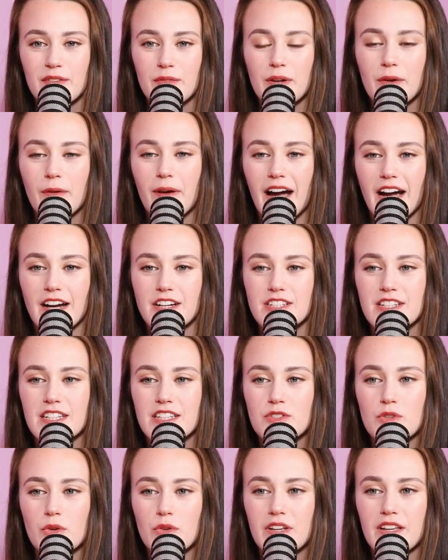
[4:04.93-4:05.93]
we were actually
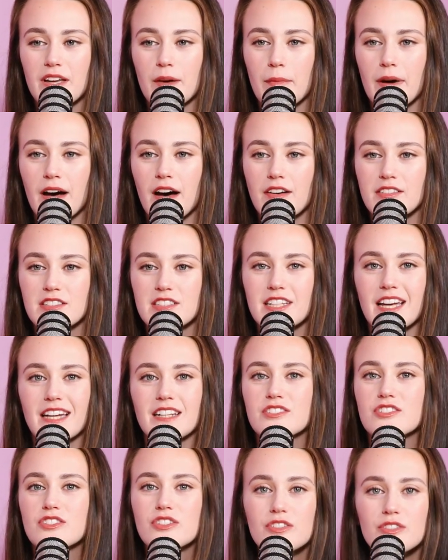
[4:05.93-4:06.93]
talking about
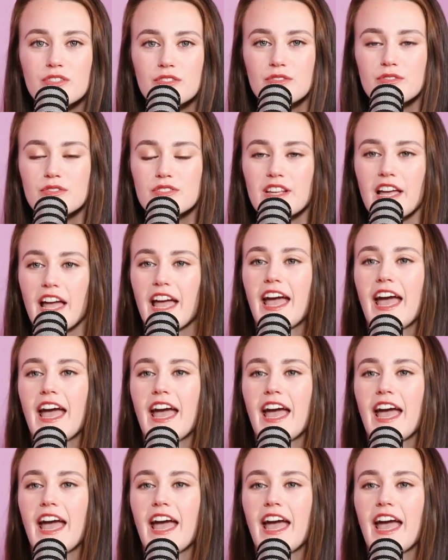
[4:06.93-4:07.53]
tattoos